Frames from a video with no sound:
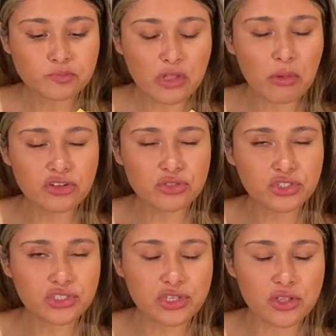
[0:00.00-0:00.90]
I wanna do it
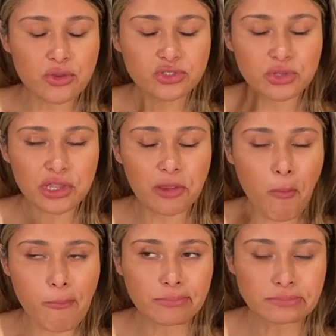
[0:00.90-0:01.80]
just alone so I can.
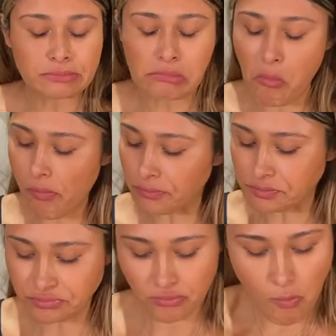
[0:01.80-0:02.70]
Mm,
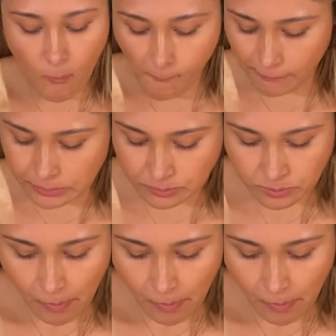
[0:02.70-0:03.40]
mm, mm, mm.